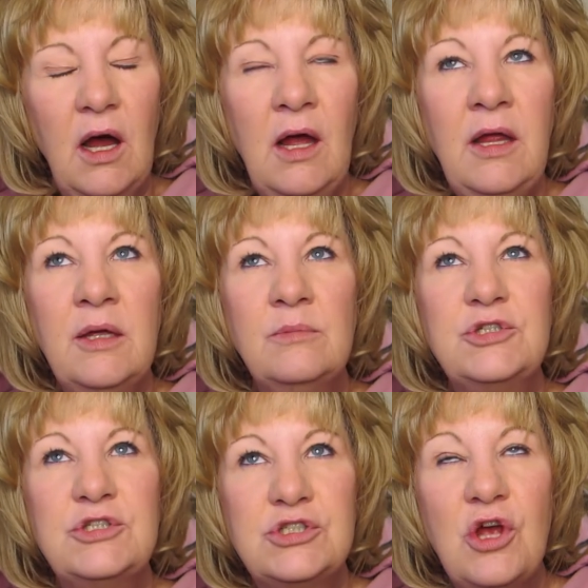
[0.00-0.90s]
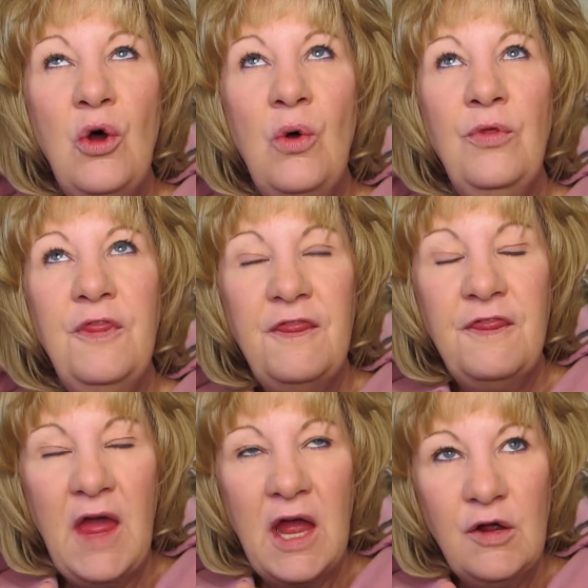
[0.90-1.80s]
I am so
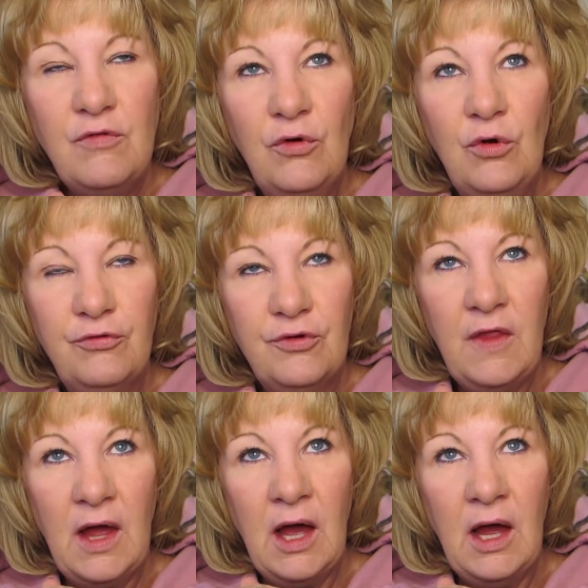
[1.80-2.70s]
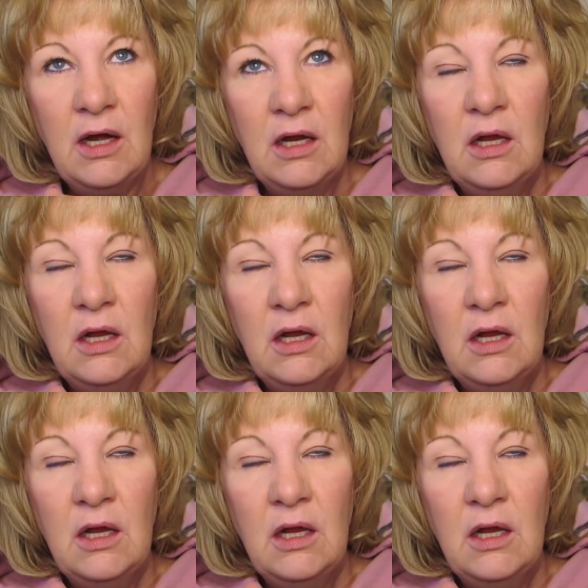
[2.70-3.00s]
thankful for that,